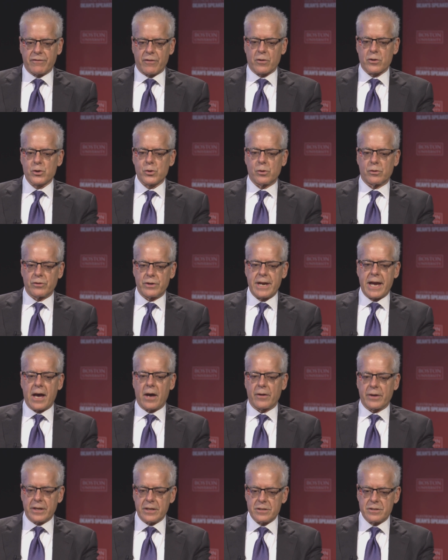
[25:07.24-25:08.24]
virtual
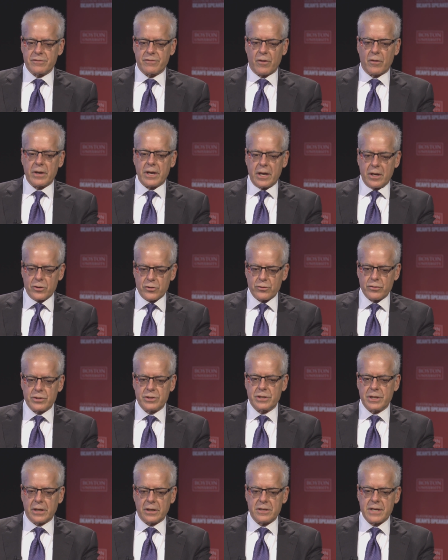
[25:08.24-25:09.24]
reality is a very
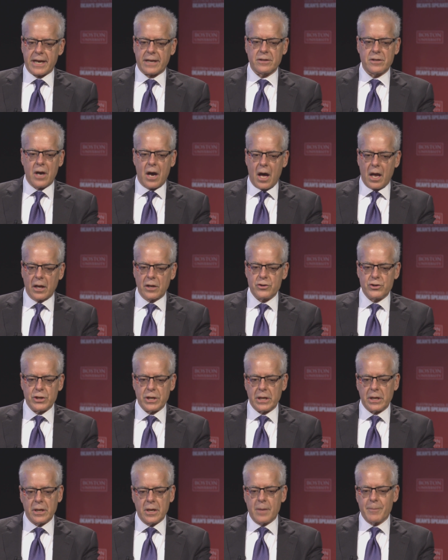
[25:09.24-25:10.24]
interesting
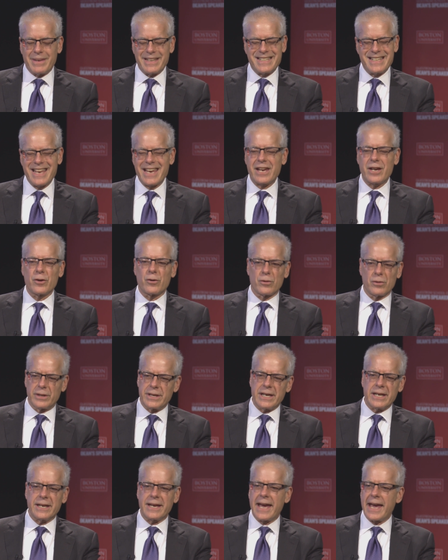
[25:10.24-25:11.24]
technology, particularly
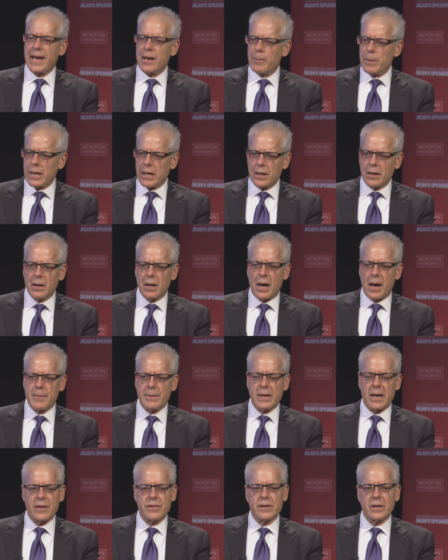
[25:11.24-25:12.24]
in gaming. I
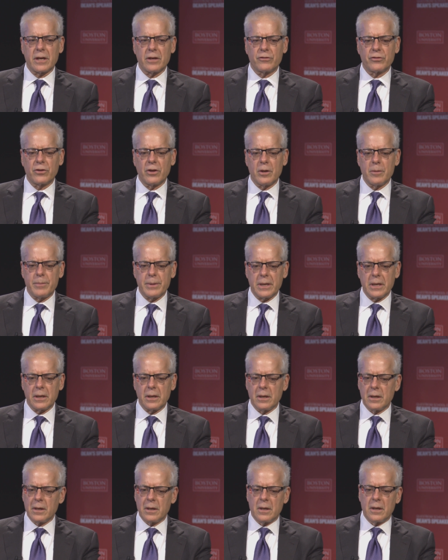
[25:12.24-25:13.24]
mean, I mm. think it's going to be
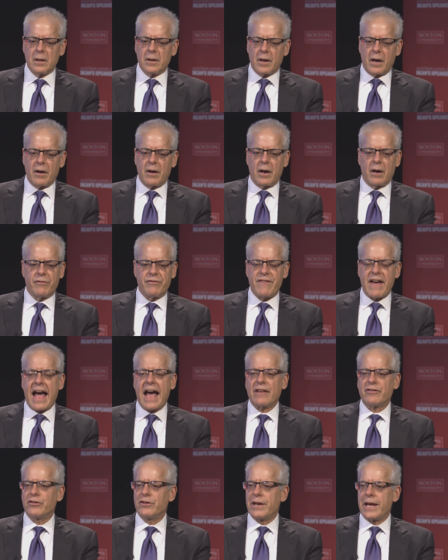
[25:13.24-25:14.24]
a
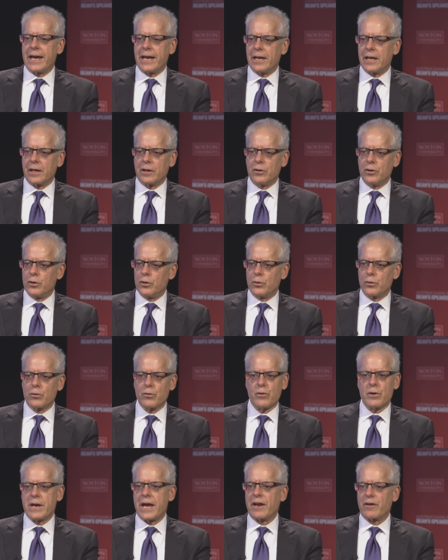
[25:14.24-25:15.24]
fascinating new
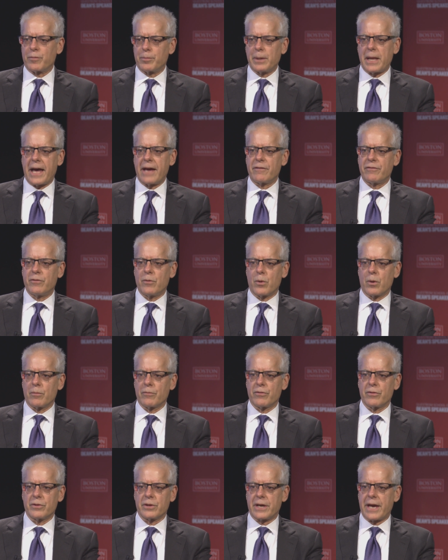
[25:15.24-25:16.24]
creative platform
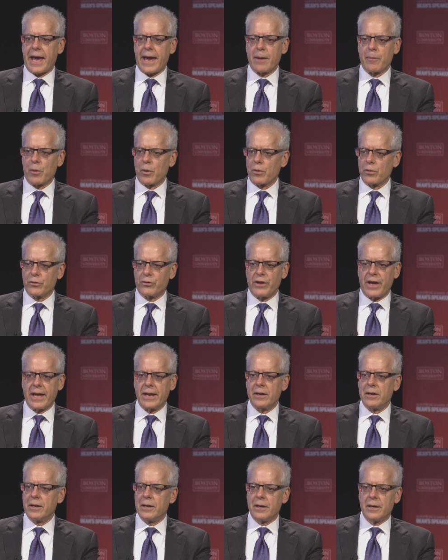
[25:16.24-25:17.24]
for the gamers,
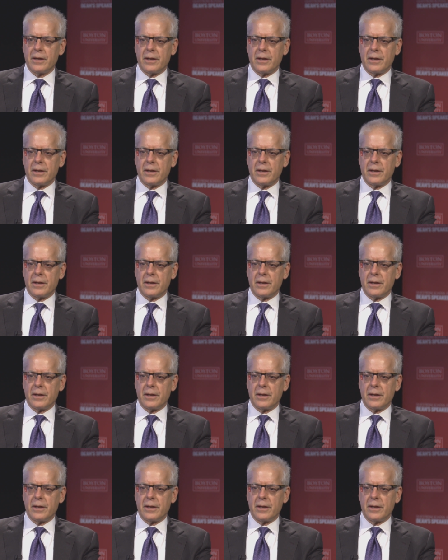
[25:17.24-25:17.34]
and